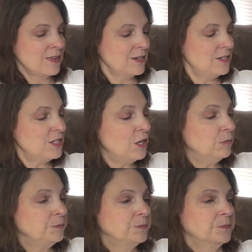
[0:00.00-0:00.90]

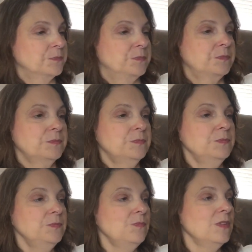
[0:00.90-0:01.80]
So
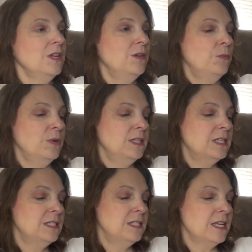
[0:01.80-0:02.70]
what
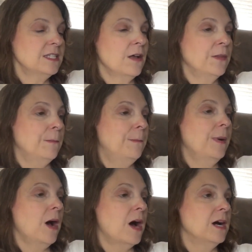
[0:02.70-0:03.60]
this says on the
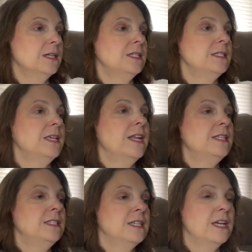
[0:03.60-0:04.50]
box is that
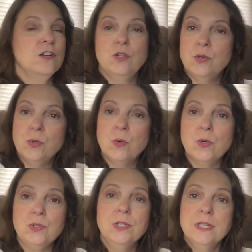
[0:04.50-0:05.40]
it's got
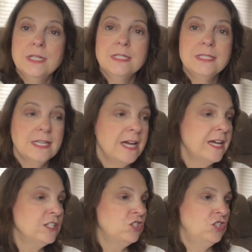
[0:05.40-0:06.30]
cool
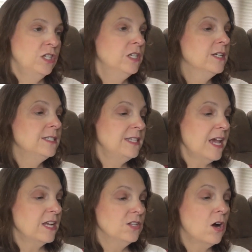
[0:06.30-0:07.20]
touch
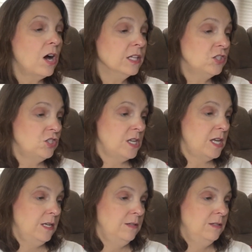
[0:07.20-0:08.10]

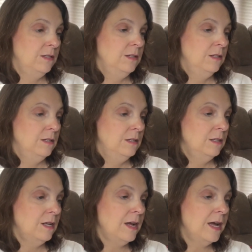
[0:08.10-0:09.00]
technology.
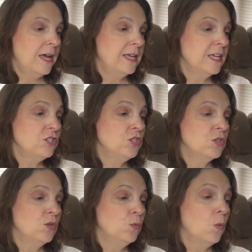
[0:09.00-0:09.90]
I guess you
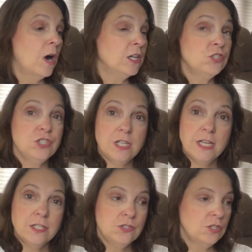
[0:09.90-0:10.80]
can wash
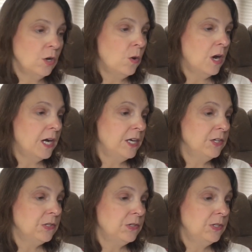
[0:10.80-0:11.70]
it, don't
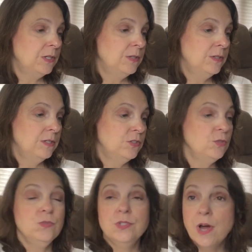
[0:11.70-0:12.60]
iron,
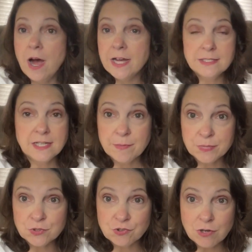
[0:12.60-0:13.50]
do not
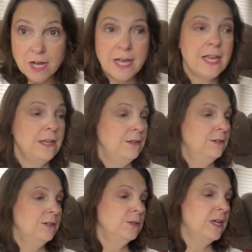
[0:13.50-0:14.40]
tumble dry,
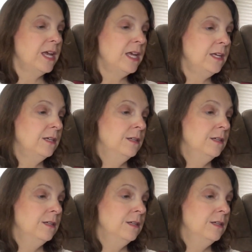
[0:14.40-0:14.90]
okay?